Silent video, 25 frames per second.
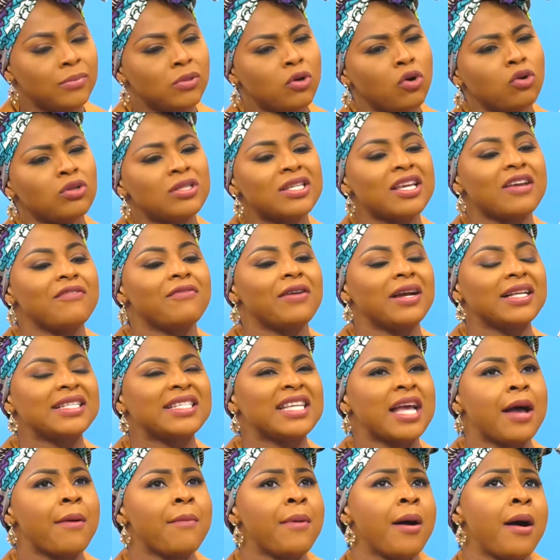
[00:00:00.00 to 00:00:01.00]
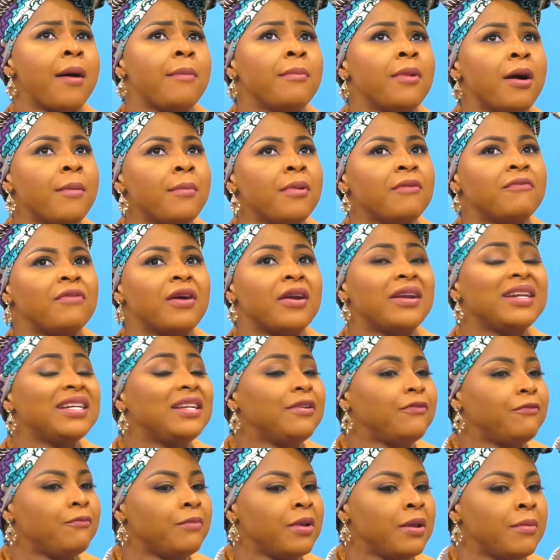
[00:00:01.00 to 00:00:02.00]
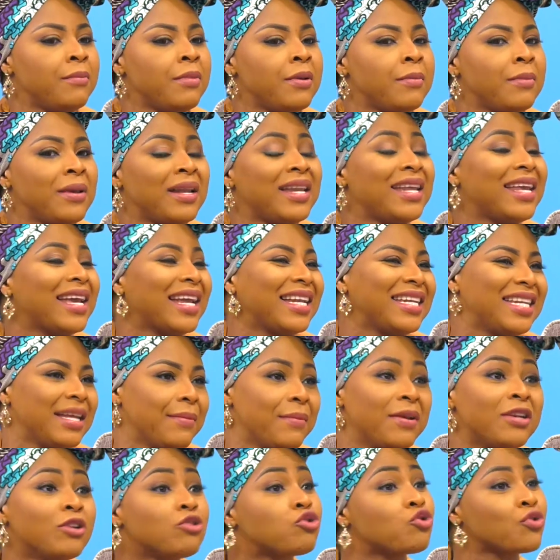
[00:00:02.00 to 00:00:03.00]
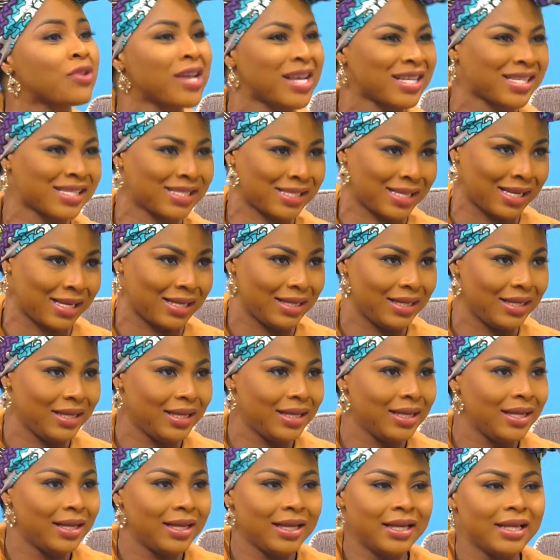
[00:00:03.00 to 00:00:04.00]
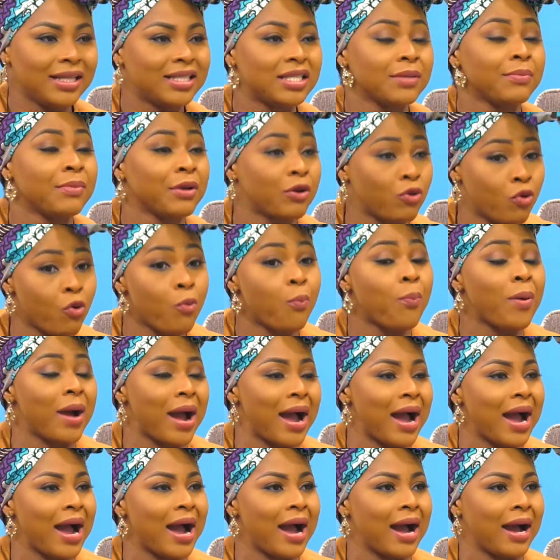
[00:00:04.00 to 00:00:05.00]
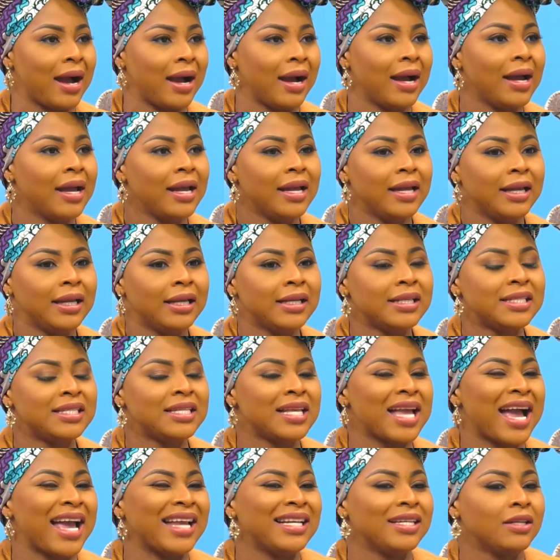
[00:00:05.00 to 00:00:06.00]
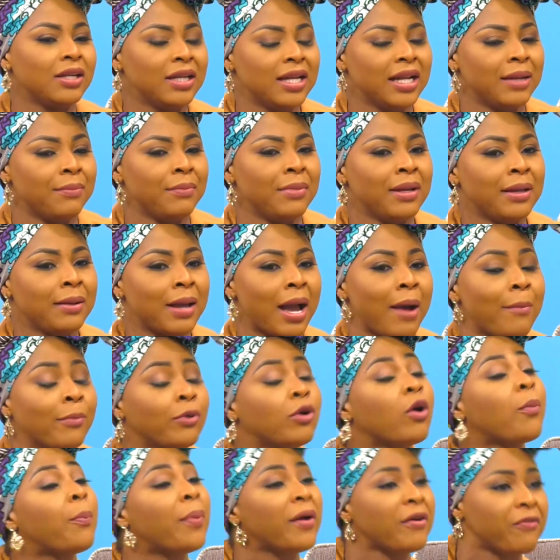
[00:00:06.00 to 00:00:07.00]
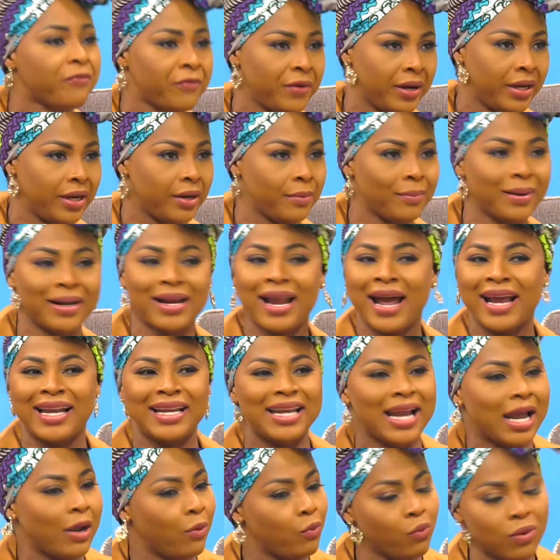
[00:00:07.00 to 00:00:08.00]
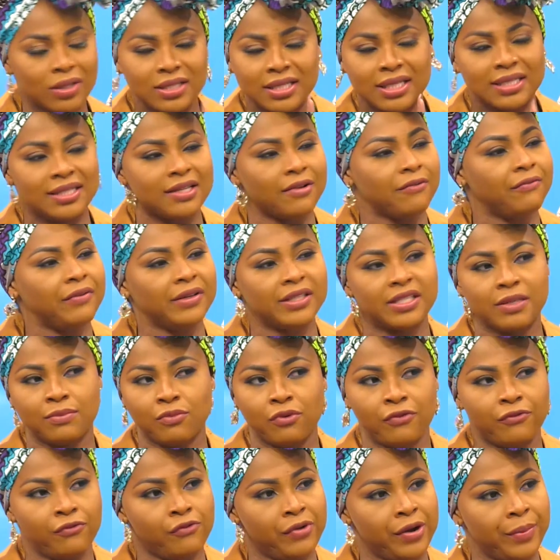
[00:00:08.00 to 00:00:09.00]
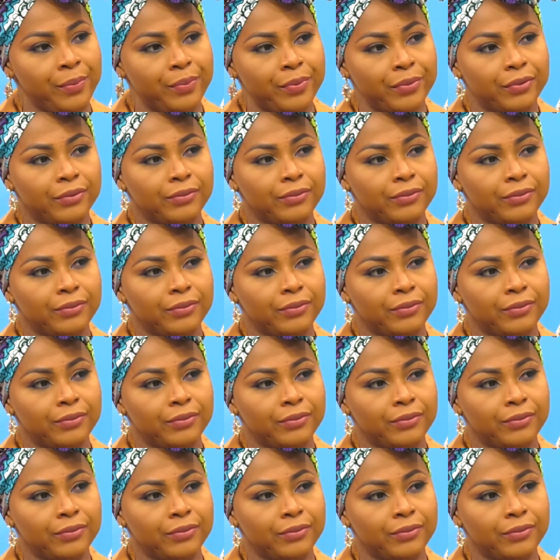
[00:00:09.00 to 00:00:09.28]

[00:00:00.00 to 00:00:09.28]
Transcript: Oh, several times. I'm a very many a day, many so yes, it's me compa. Into, I didn't mean, I'm not perfect, but I wasn't a victim of rape.